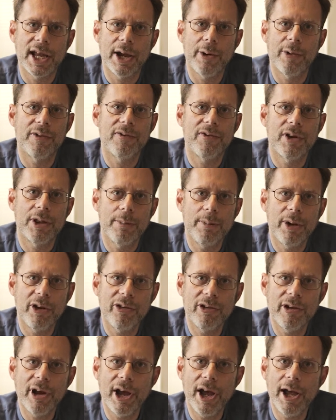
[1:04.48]
However, the
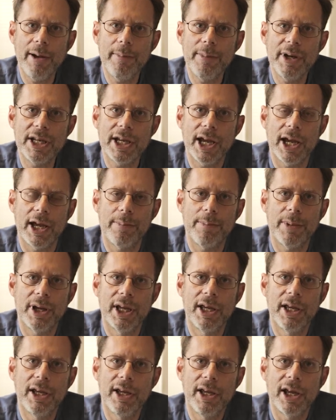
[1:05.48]
most common type
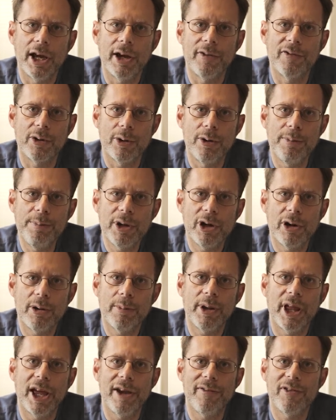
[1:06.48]
of group
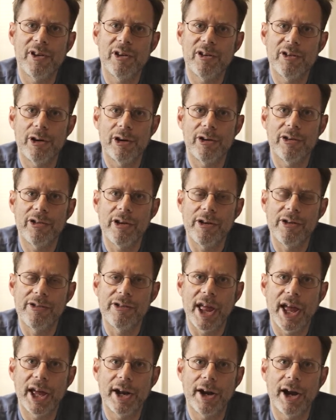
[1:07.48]
term life insurance is
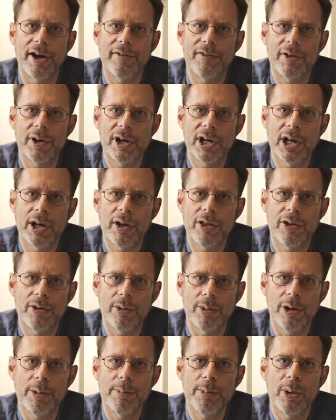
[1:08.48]
that offered
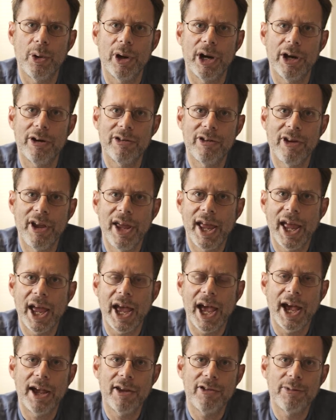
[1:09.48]
through employers
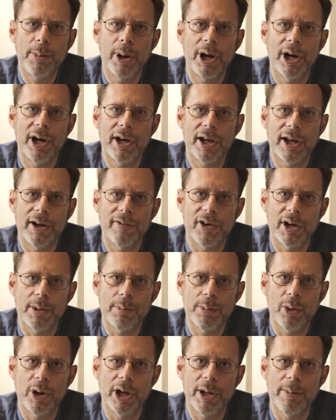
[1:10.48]
as part of an
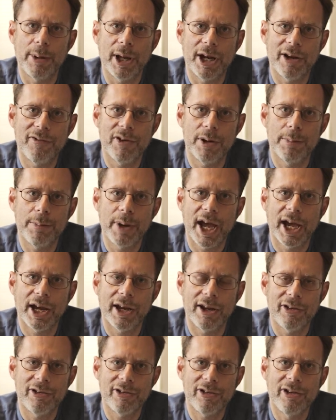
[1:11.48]
employee benefit
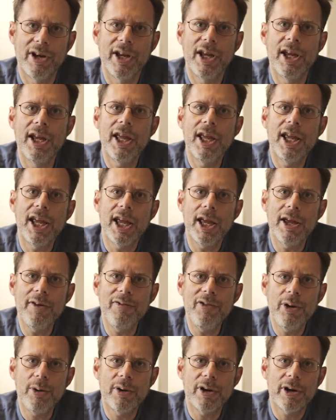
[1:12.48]
package.
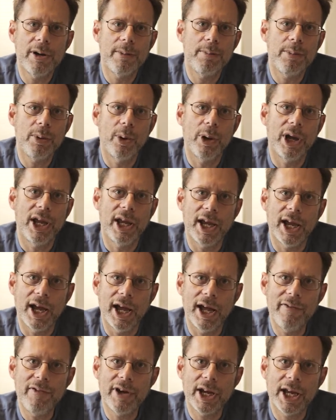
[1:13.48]
If you are an employee
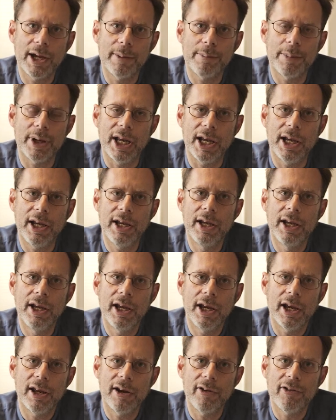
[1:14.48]
of a company,
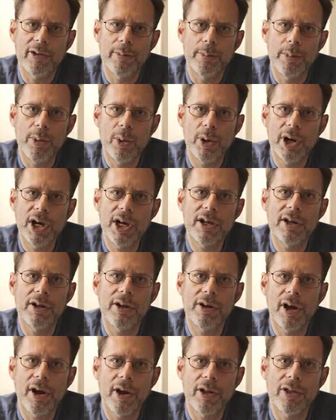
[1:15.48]
it is important to
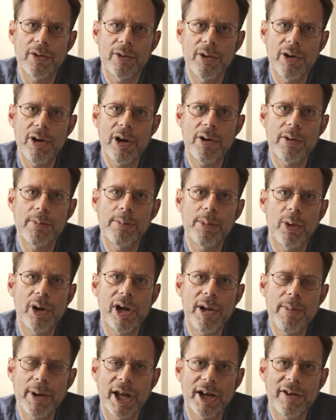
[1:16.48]
look through your
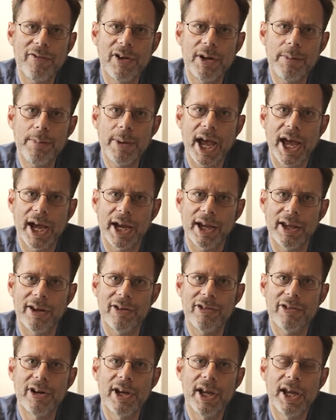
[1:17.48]
employee benefit
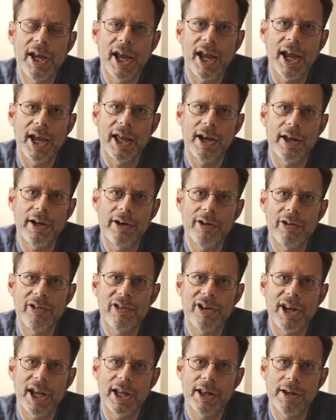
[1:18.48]
package and
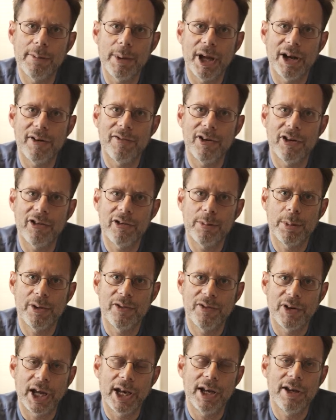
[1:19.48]
understand the benefits
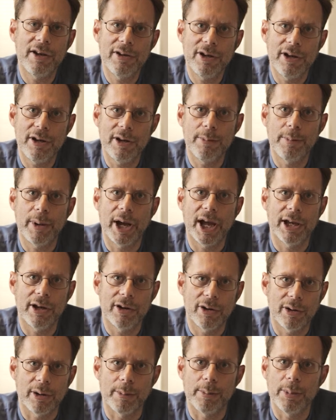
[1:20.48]
provided to you by
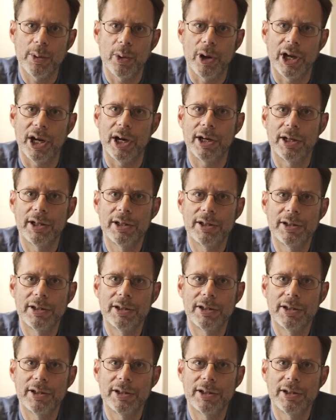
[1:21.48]
your employer.